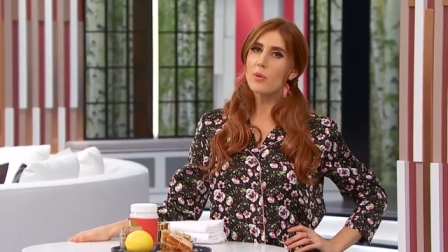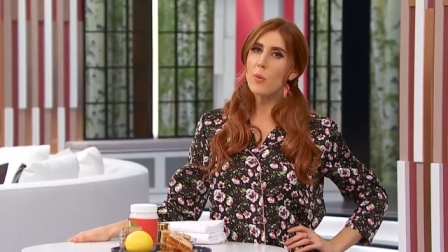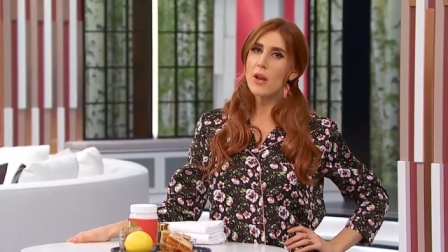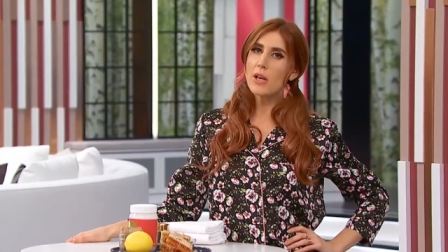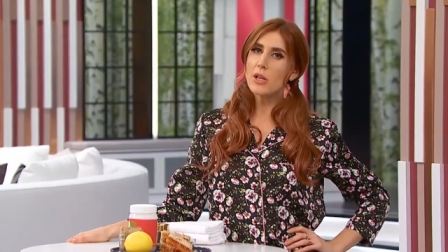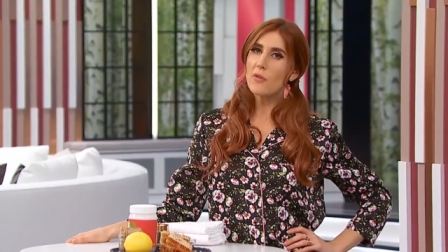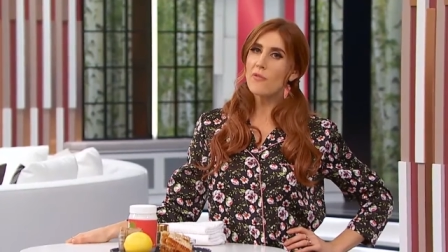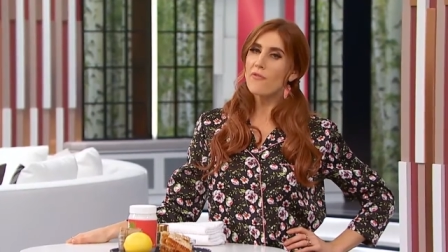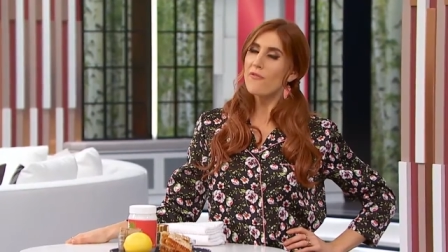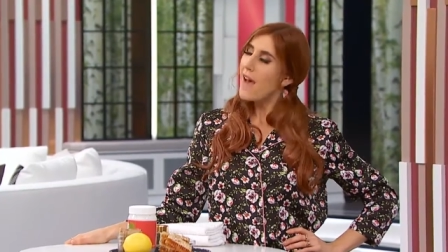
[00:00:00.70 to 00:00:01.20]
when
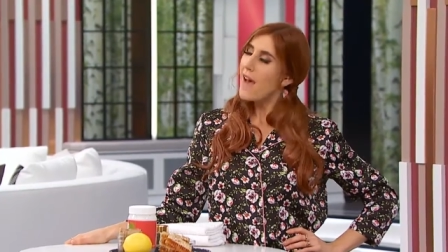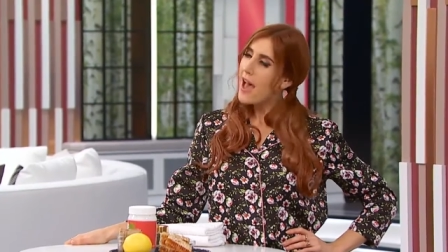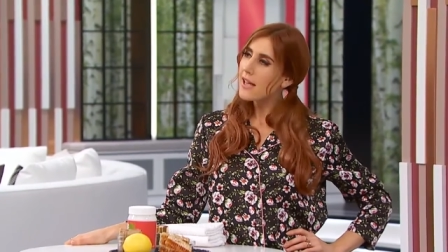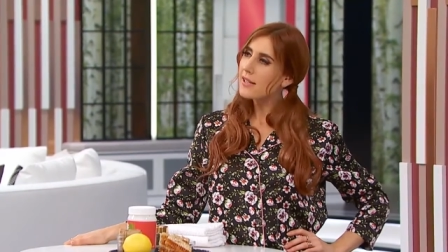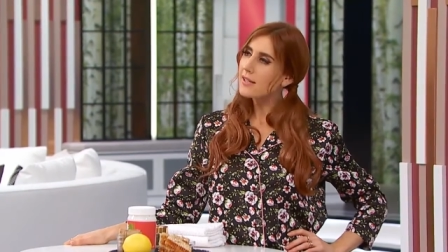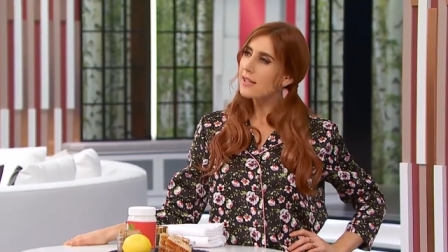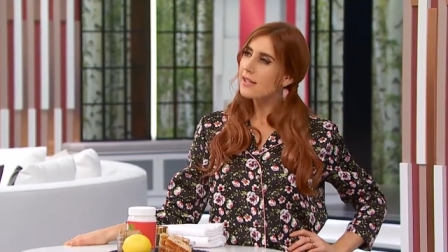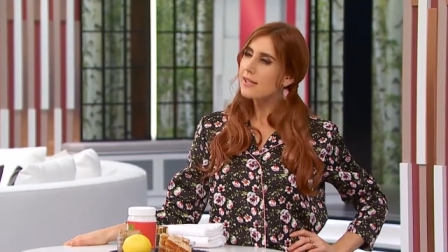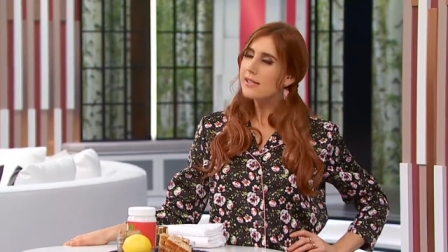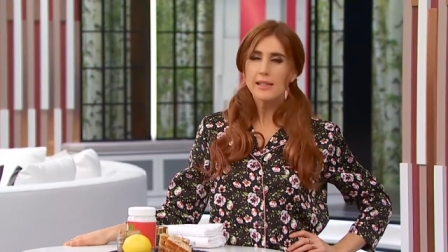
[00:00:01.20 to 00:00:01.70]
you're
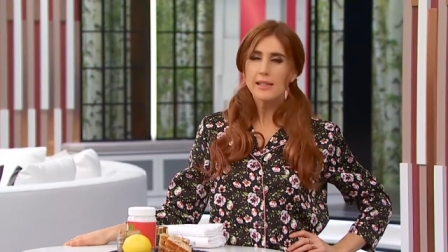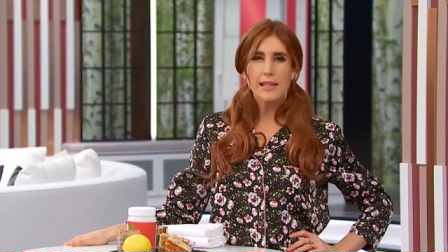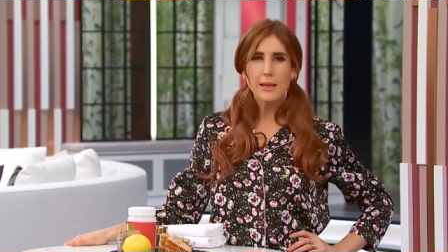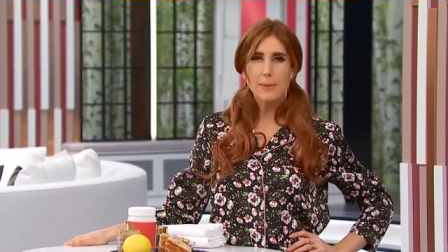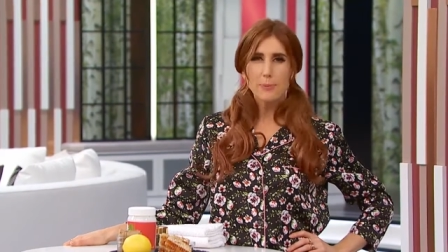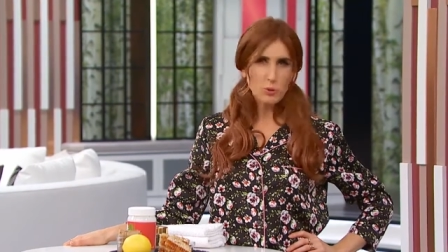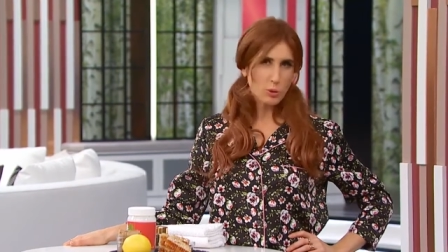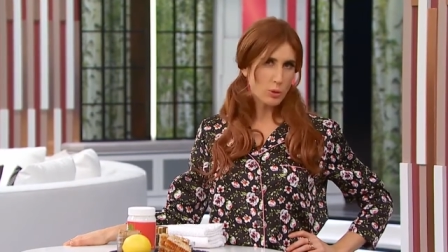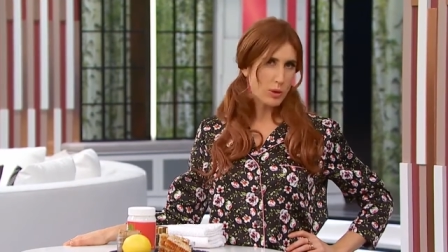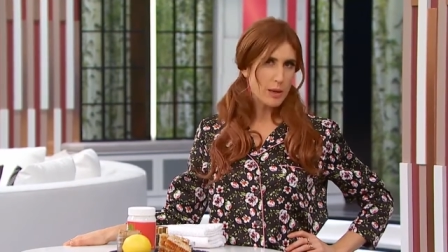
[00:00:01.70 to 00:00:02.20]
fast
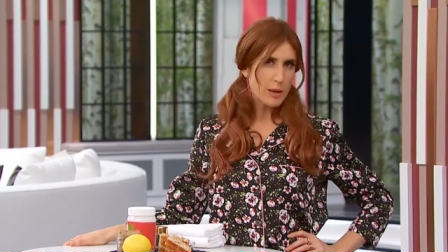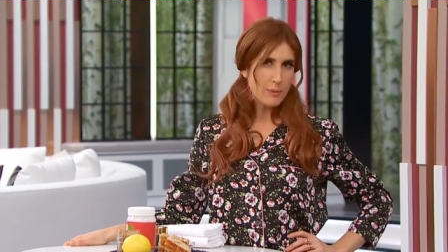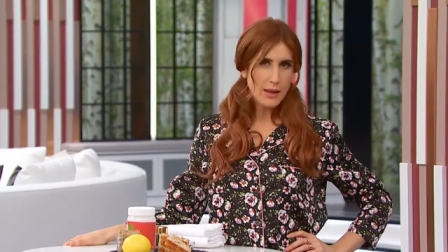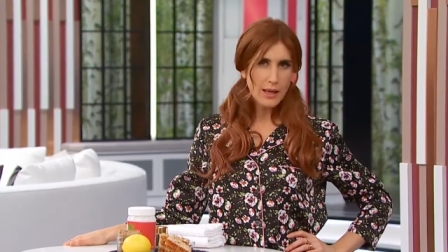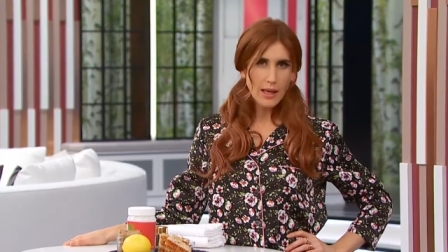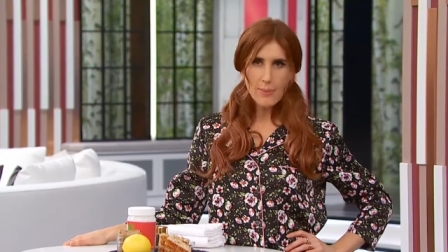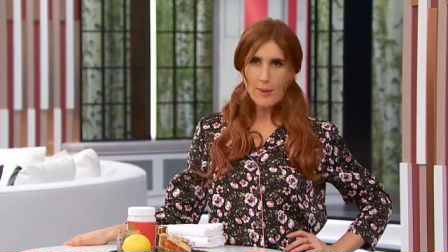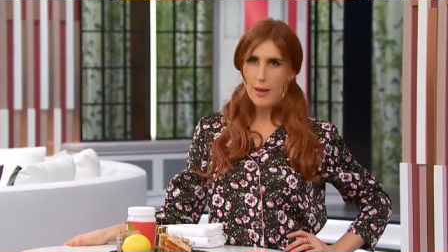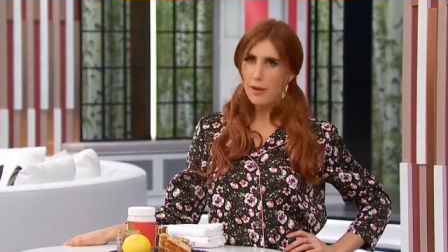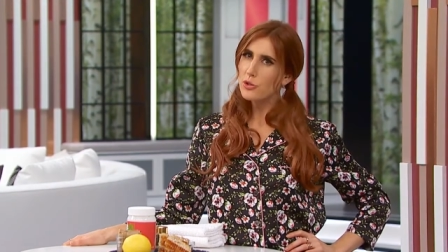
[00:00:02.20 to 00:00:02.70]
asleep dreaming
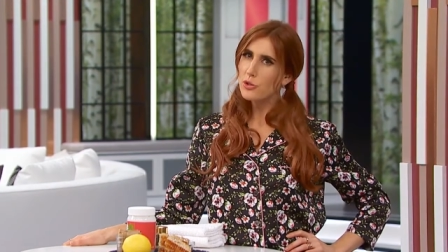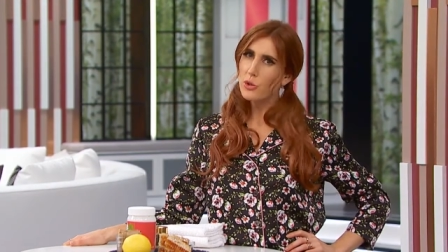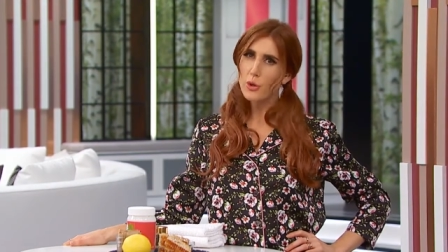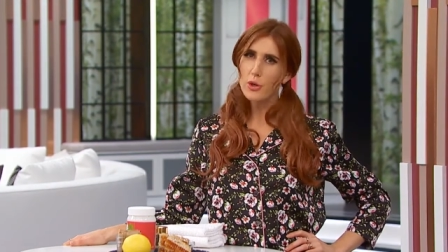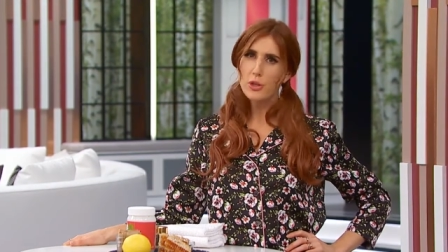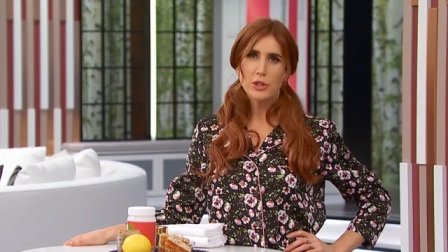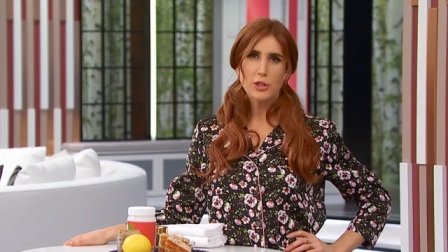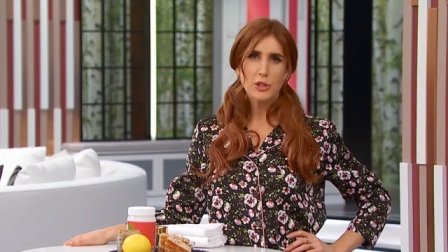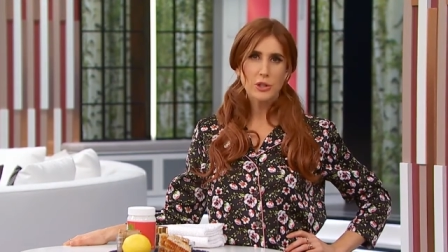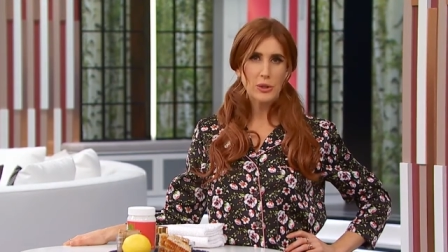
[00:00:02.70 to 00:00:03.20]
about
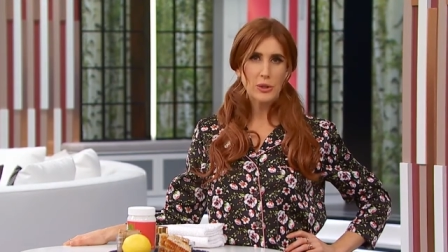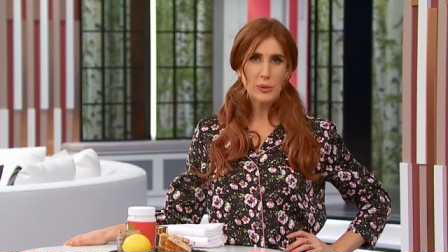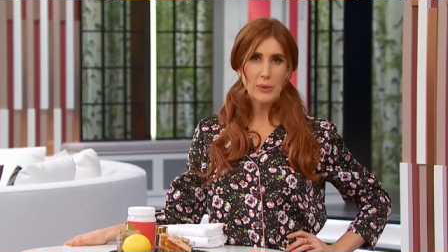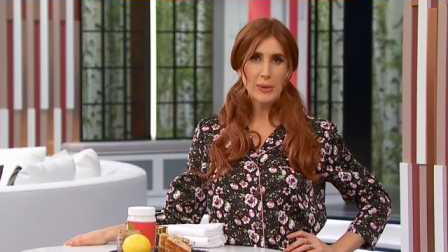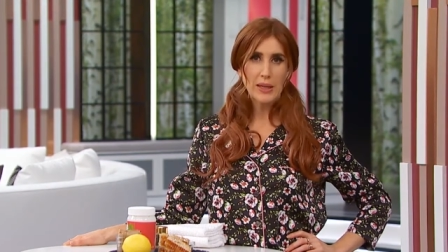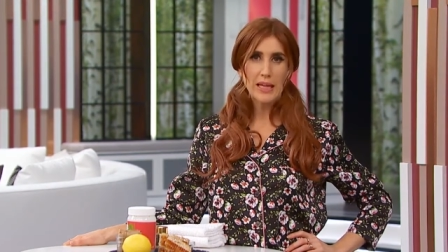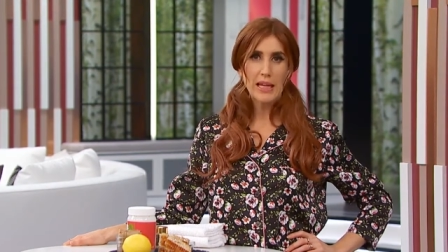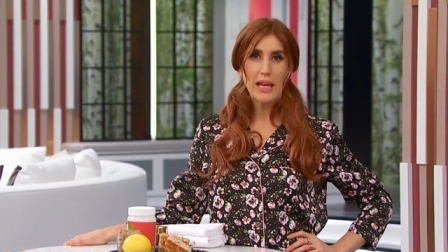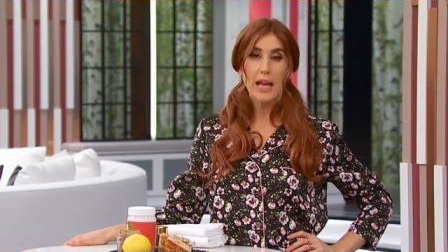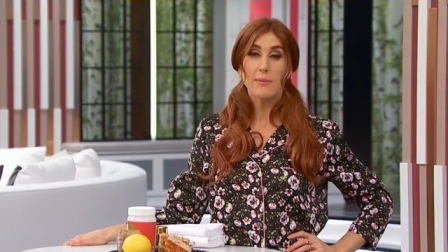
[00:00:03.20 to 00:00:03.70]
George
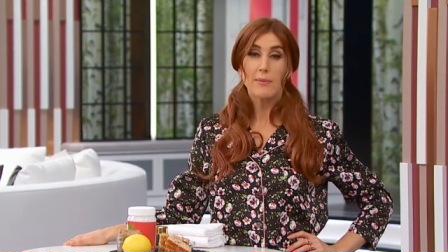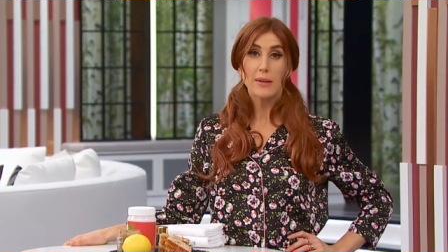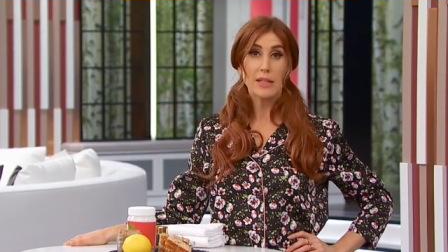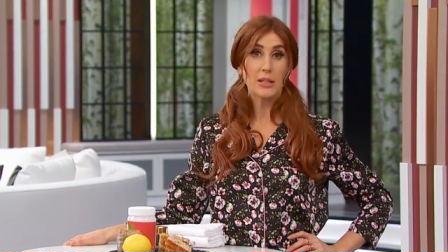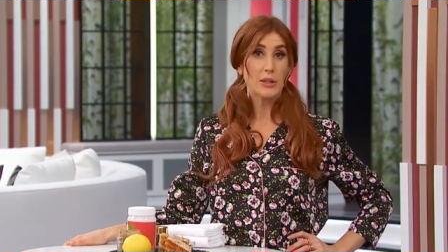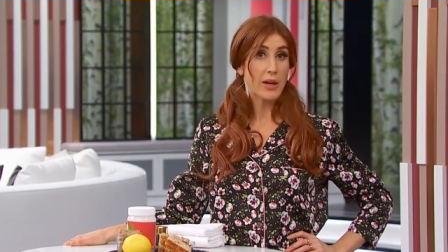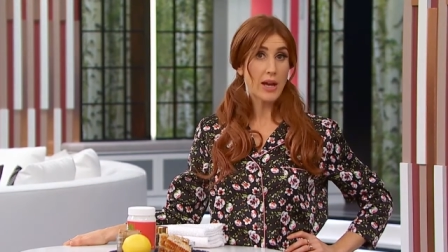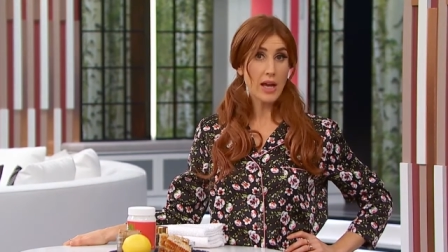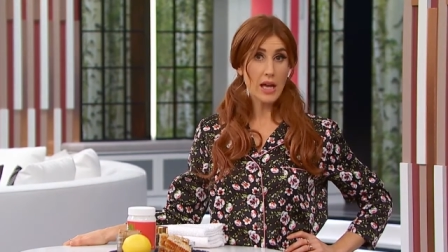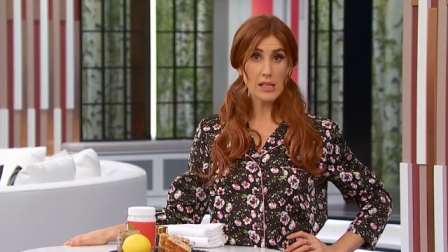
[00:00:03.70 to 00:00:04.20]
Clooney, I mean
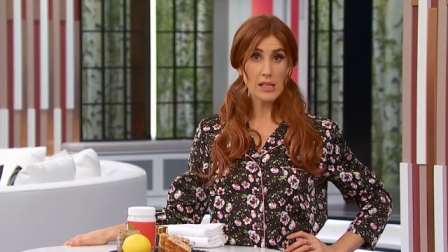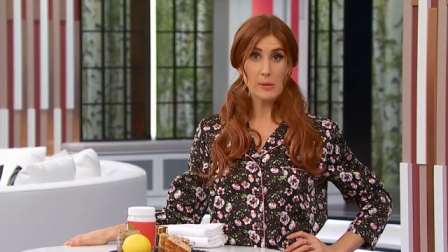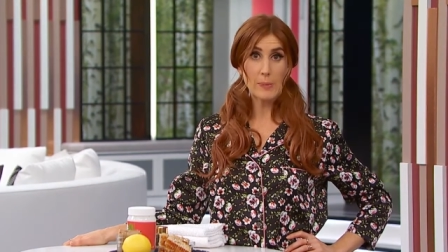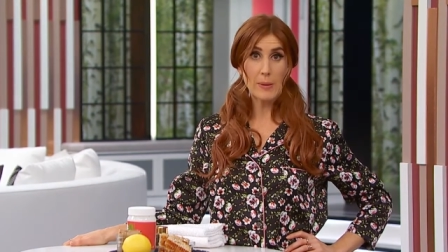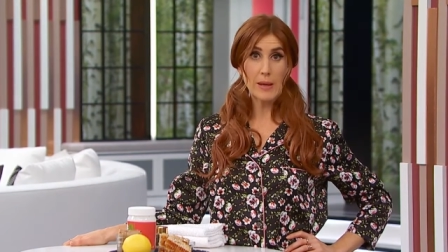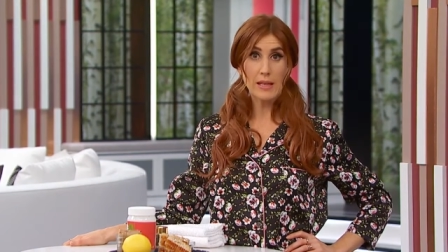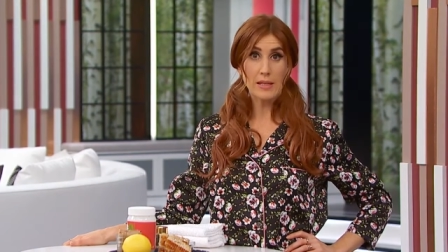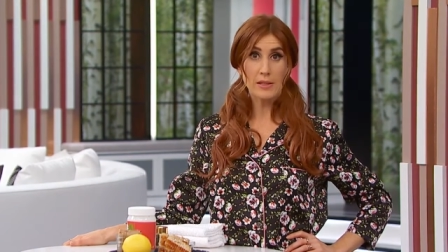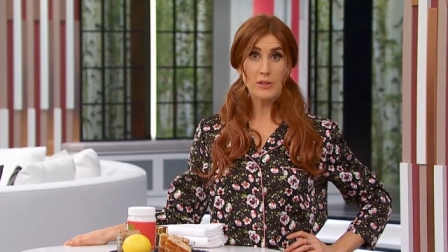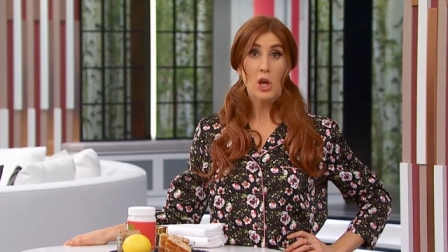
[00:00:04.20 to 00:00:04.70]
your
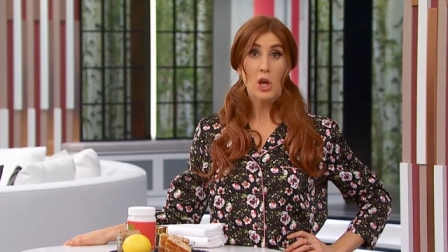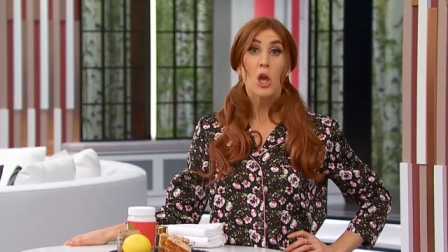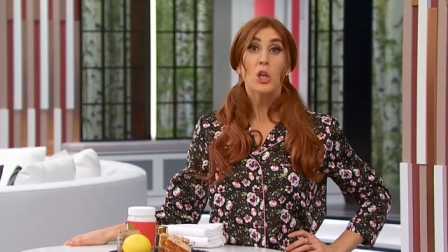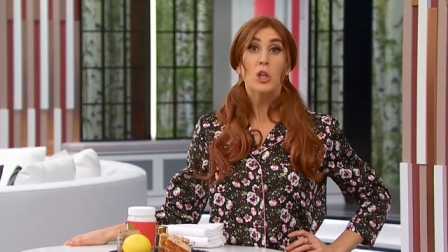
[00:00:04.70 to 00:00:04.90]
husband,